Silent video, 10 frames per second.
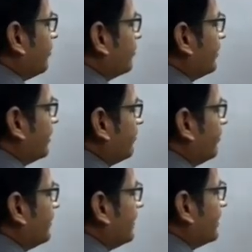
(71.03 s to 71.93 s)
union
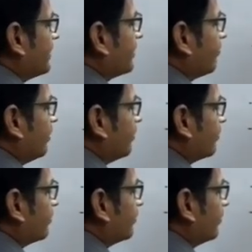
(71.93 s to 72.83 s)
B is equal
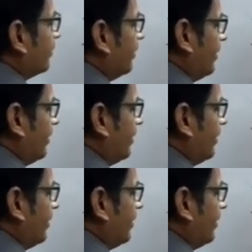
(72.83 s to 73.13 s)
to